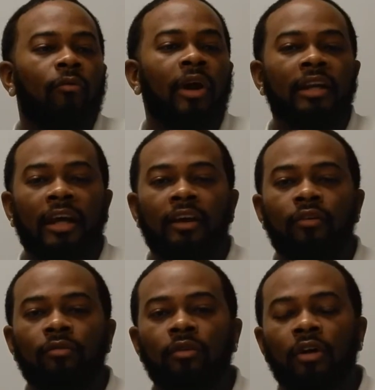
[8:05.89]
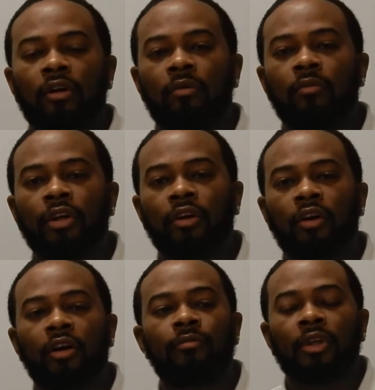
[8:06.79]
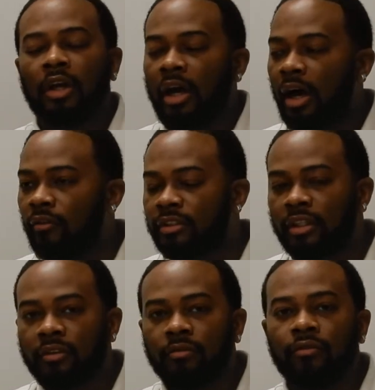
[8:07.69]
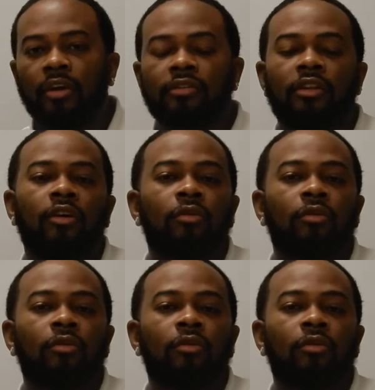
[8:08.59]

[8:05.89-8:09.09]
Right now, we are obviously very slow.